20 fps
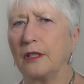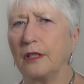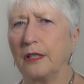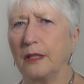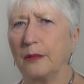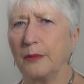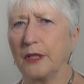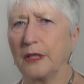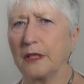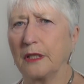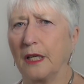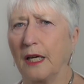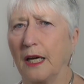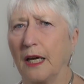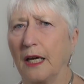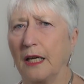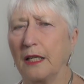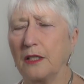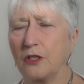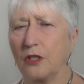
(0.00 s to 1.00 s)
limit
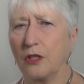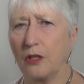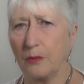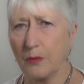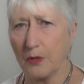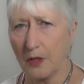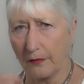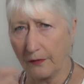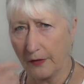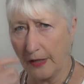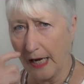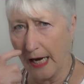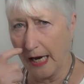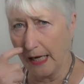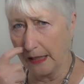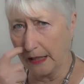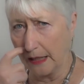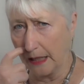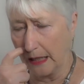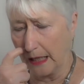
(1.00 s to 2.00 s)
in terms of
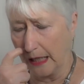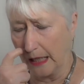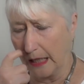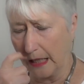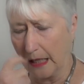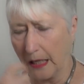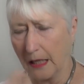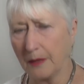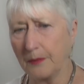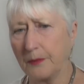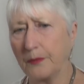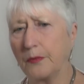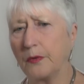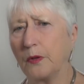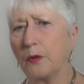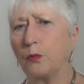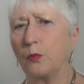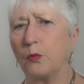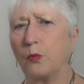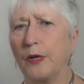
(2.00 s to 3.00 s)
young.
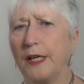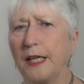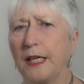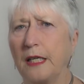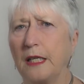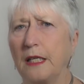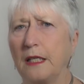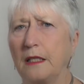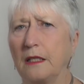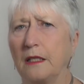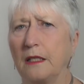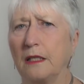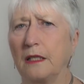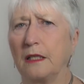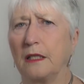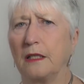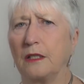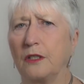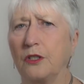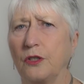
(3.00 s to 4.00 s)
We
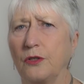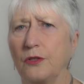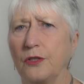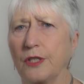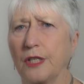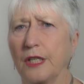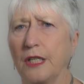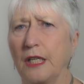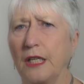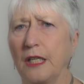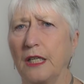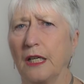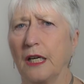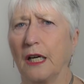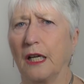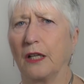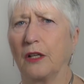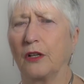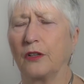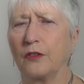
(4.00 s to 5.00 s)
do see
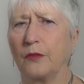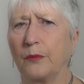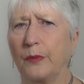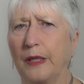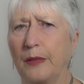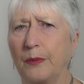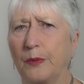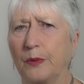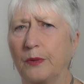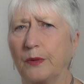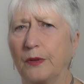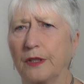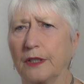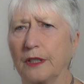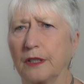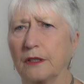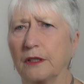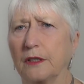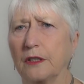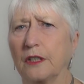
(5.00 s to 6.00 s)
a lot of people
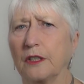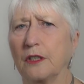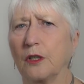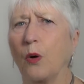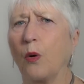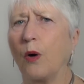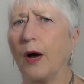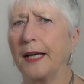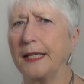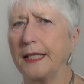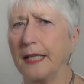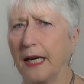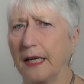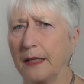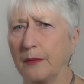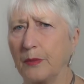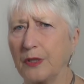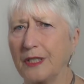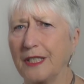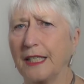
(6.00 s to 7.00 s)
that are quite
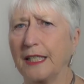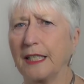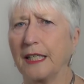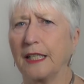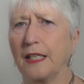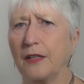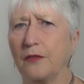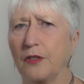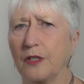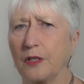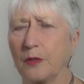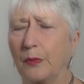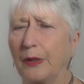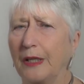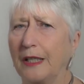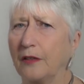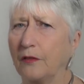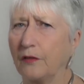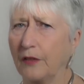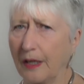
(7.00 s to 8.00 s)
young, particularly if there's
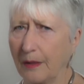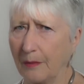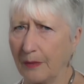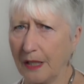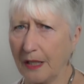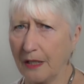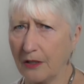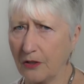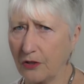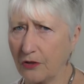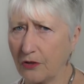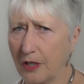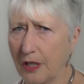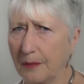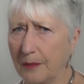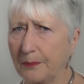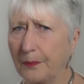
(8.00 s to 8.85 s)
been a family history.